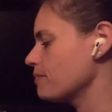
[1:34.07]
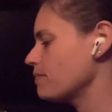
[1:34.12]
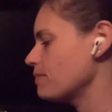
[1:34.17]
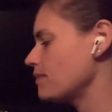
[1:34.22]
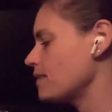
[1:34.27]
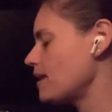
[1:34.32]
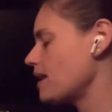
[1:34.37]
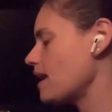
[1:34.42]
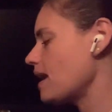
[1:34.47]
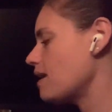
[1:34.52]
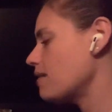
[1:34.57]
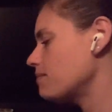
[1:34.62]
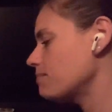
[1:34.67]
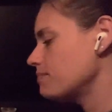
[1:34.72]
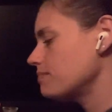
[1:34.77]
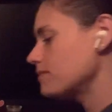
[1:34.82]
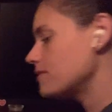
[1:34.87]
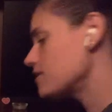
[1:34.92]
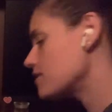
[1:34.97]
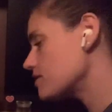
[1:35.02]
Yeah,
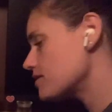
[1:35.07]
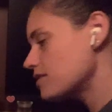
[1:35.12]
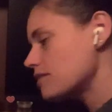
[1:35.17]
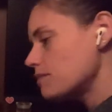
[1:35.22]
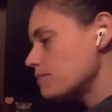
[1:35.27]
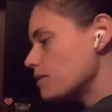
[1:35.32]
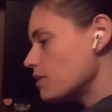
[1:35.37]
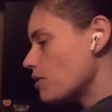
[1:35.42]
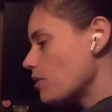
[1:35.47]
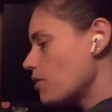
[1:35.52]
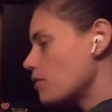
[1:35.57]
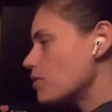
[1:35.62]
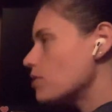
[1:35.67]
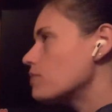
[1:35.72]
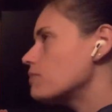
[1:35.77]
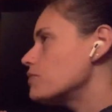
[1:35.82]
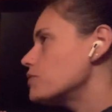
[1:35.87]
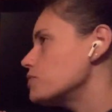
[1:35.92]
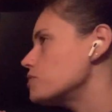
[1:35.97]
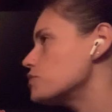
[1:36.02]
this is going to be called a
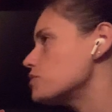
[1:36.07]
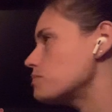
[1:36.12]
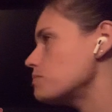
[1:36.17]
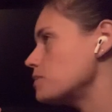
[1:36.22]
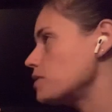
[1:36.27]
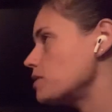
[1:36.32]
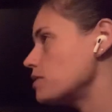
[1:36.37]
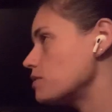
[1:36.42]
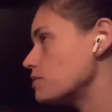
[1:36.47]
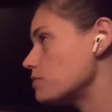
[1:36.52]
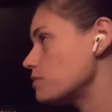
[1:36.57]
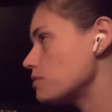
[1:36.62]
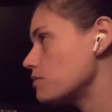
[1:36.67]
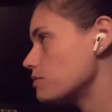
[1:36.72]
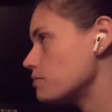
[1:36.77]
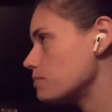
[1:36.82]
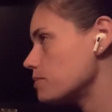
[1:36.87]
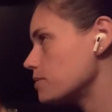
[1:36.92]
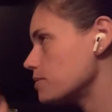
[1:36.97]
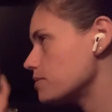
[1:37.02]
future meeting with
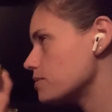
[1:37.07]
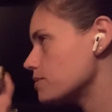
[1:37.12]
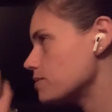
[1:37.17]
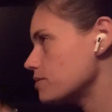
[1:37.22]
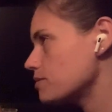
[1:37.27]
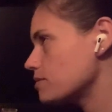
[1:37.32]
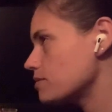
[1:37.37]
your person.